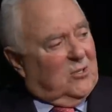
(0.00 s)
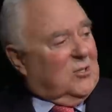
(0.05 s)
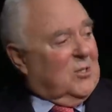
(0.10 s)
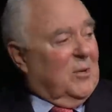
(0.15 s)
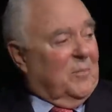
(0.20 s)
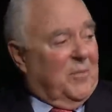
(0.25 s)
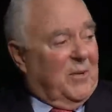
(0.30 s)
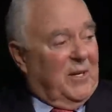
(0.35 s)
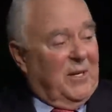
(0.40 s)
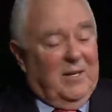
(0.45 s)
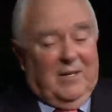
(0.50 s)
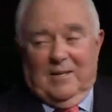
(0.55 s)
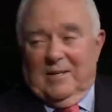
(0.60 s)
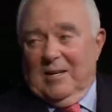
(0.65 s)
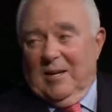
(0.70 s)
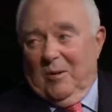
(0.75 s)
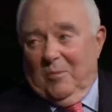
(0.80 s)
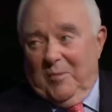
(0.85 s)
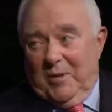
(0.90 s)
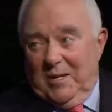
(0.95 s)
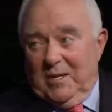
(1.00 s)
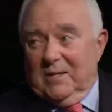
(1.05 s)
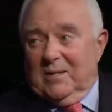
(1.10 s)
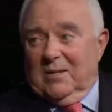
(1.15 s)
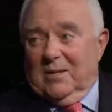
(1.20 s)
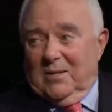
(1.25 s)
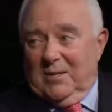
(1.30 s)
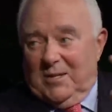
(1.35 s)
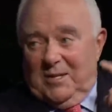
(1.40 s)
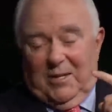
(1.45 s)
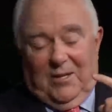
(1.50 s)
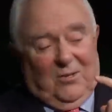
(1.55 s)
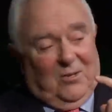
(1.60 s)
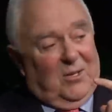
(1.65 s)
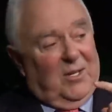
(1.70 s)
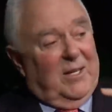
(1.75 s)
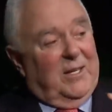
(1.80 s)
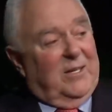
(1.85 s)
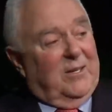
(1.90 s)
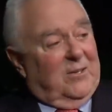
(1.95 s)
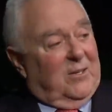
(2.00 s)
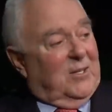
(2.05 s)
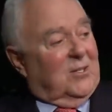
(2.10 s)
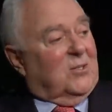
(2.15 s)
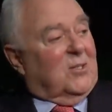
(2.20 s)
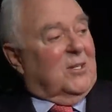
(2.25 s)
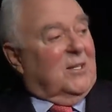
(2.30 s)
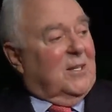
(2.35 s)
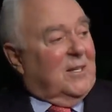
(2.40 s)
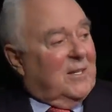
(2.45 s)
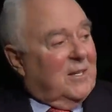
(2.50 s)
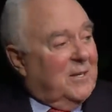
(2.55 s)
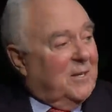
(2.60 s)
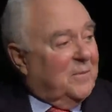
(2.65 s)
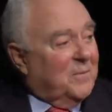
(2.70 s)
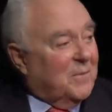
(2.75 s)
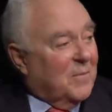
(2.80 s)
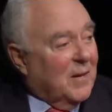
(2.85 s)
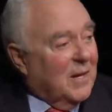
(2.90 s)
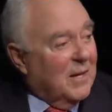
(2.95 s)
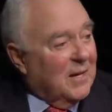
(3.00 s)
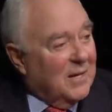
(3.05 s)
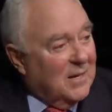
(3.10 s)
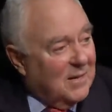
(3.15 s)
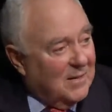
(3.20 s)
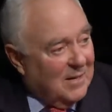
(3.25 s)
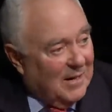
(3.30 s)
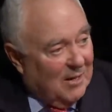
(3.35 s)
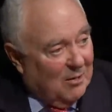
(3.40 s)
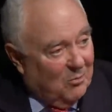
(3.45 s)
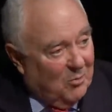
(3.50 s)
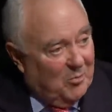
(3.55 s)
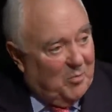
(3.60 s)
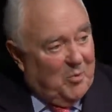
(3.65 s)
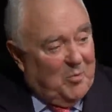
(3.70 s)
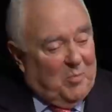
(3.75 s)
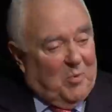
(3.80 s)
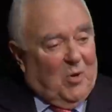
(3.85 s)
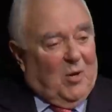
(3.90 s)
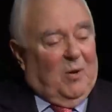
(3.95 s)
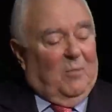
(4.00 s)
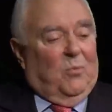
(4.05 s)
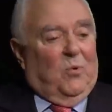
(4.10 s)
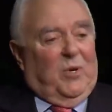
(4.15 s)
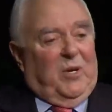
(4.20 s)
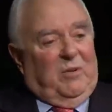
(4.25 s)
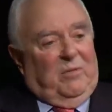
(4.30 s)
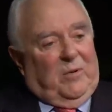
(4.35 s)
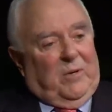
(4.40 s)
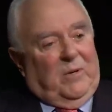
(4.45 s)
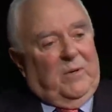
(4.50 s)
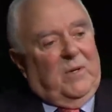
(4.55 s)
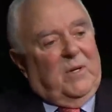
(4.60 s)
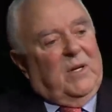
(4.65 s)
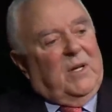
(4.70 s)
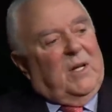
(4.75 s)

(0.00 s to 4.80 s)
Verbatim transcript: something he didn't tell me until a year later, incidentally. That would be Bob Weaver.